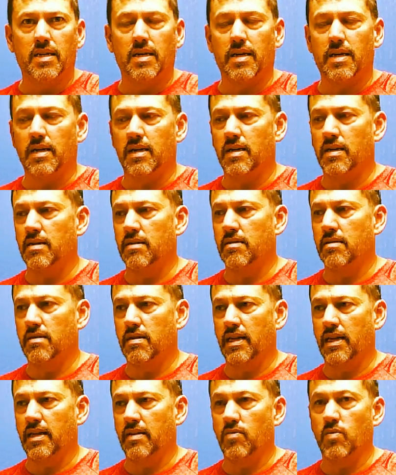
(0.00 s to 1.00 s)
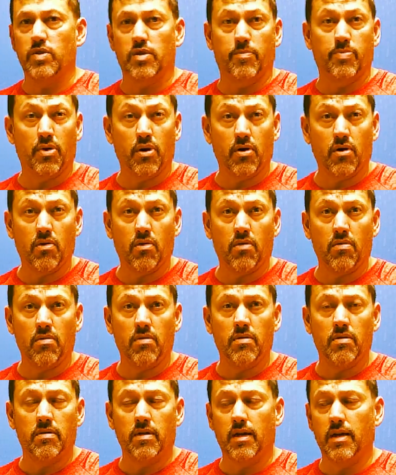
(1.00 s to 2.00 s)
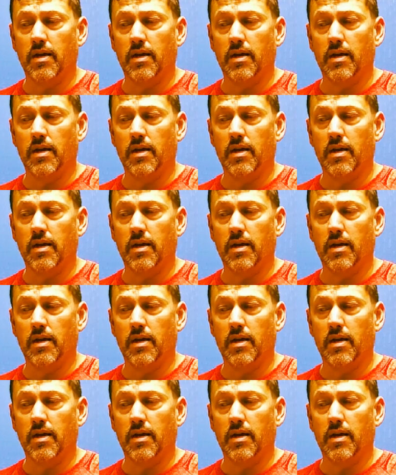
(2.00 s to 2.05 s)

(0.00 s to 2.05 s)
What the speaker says: and it was a pearl.